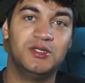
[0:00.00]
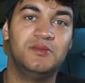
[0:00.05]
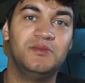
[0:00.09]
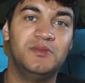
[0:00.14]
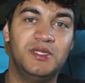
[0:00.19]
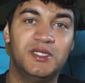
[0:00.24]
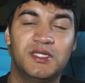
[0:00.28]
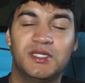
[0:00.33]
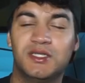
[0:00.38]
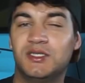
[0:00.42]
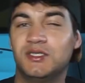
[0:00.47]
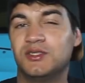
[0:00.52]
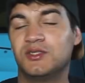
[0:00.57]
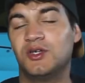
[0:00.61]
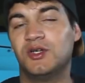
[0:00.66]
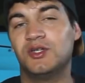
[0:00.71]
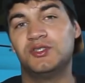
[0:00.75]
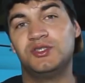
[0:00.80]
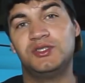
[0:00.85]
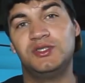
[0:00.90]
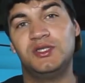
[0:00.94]
because
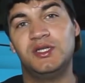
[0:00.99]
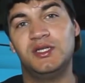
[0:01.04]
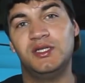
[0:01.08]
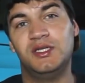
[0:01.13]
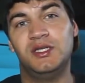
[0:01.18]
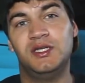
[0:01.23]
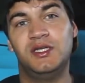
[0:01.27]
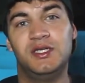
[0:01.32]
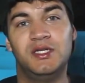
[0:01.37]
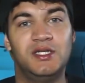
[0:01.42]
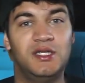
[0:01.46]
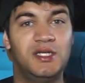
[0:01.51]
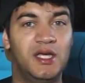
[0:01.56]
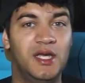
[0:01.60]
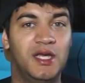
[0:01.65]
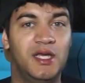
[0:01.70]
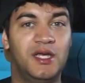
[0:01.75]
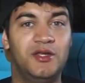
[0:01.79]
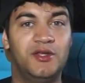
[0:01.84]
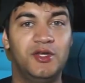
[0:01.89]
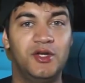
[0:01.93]
Australian
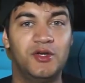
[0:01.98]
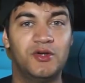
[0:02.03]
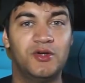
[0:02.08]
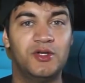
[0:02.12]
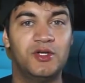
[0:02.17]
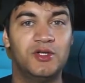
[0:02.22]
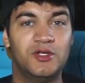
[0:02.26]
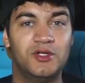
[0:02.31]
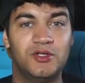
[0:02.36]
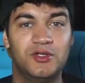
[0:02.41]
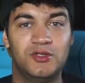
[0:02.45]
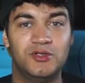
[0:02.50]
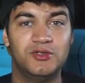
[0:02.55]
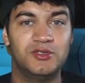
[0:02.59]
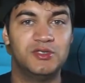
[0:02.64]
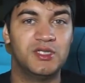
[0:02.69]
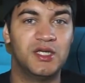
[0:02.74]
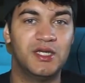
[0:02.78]
and euros